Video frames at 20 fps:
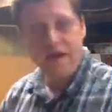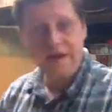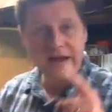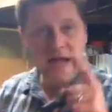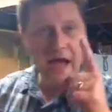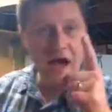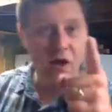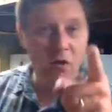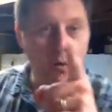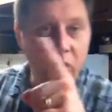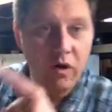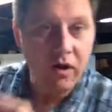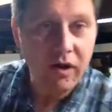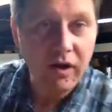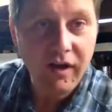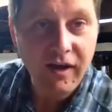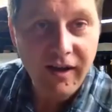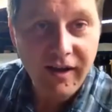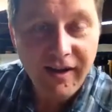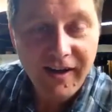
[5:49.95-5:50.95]
Now,
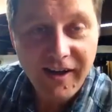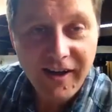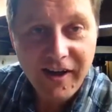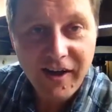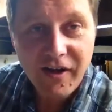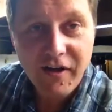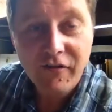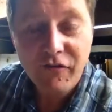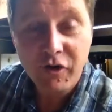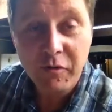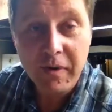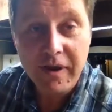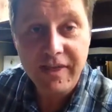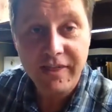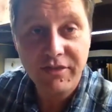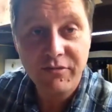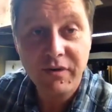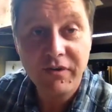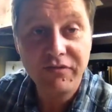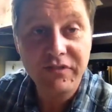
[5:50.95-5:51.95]
for my
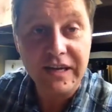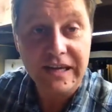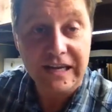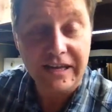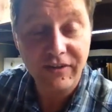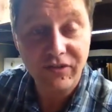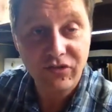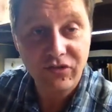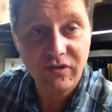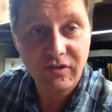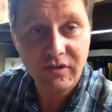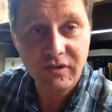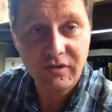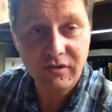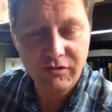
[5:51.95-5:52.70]
thriftiness,